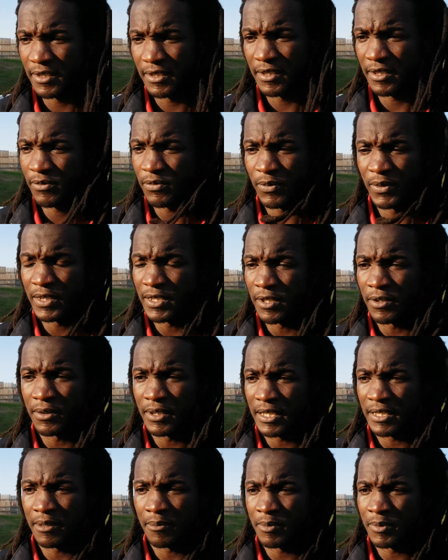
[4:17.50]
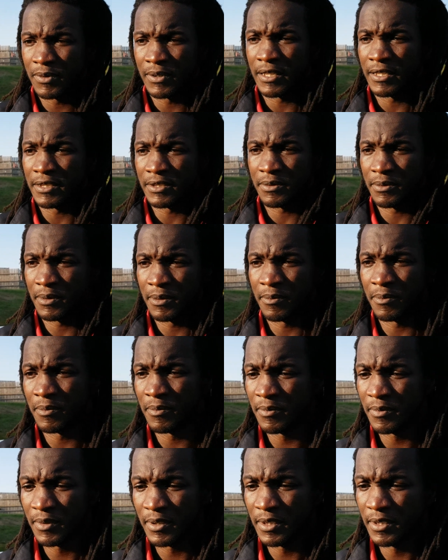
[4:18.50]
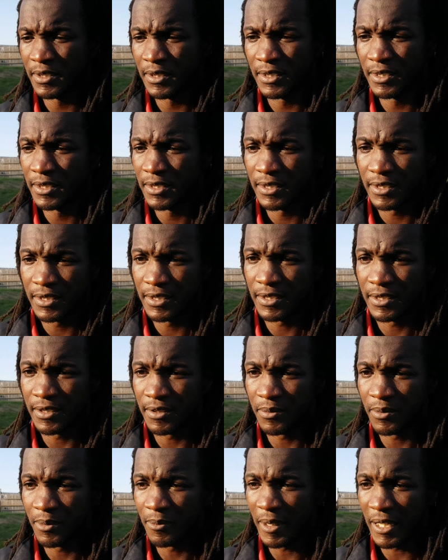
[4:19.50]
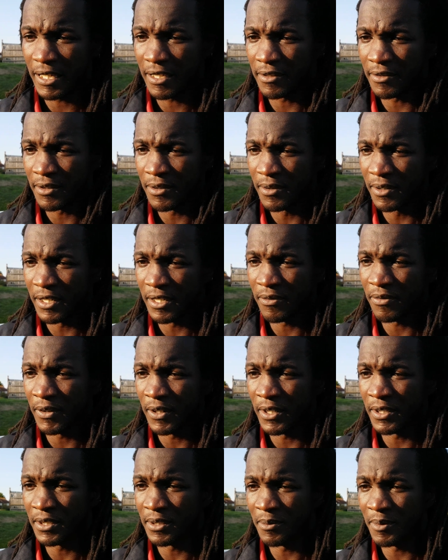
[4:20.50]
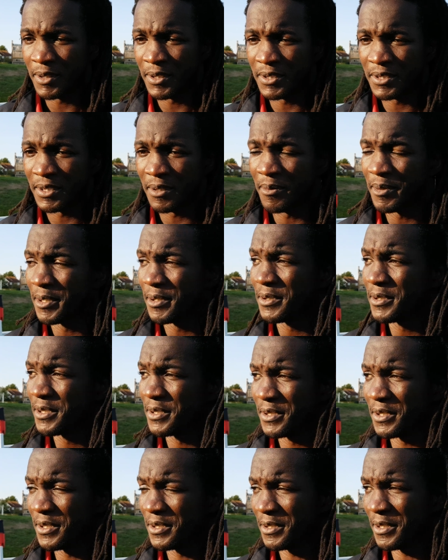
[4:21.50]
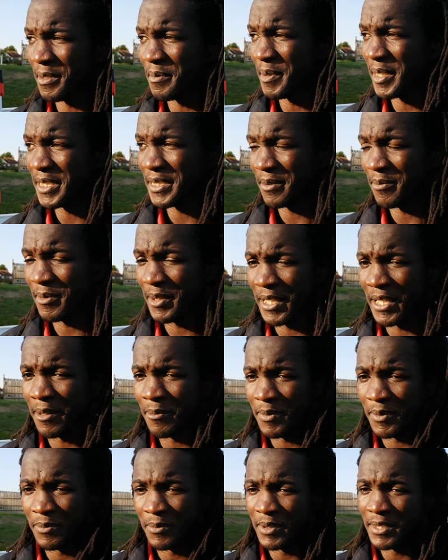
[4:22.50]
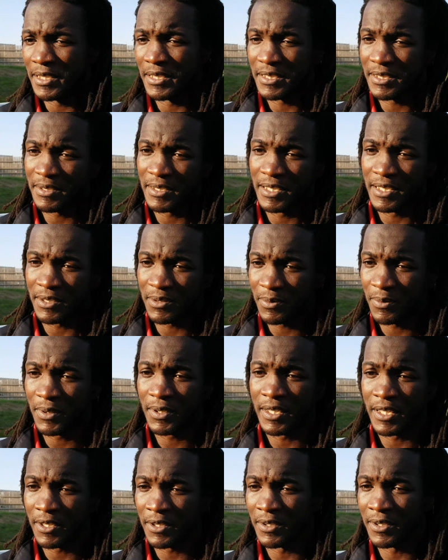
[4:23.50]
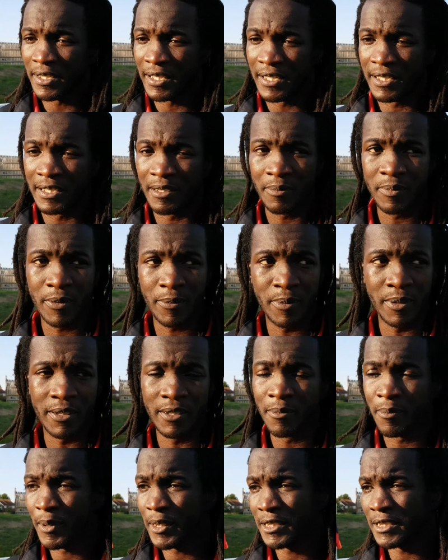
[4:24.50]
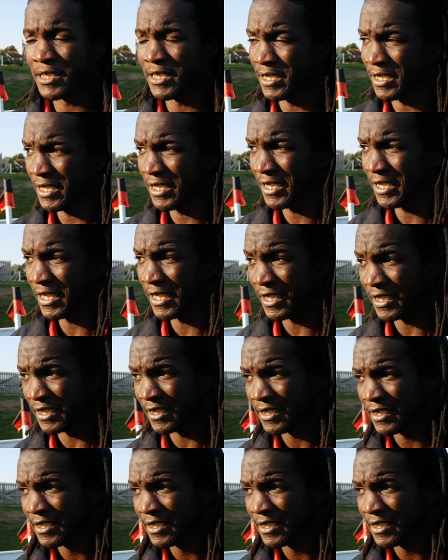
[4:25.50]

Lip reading: if we don't get the ball out to them, you know, we make our own life harder, because someone else has got to try and make something happen when it's what they're good at, and they're probably the best in the league at it.